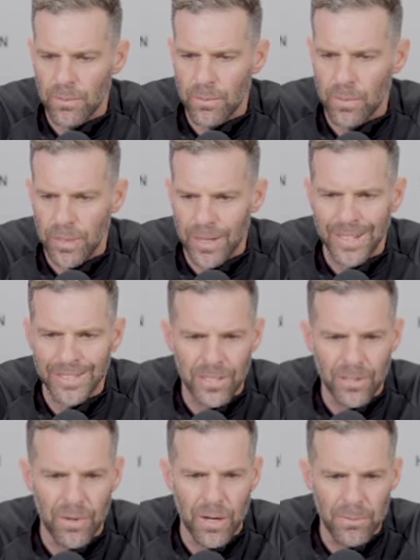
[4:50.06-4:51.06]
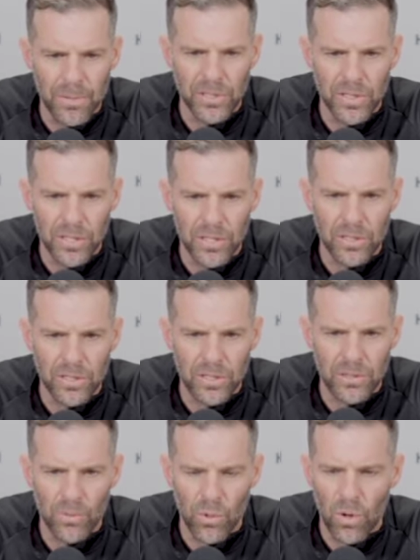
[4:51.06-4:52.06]
putting guys in the right
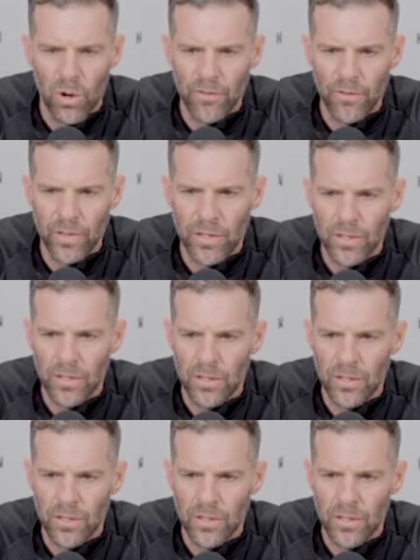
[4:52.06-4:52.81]
positions more often,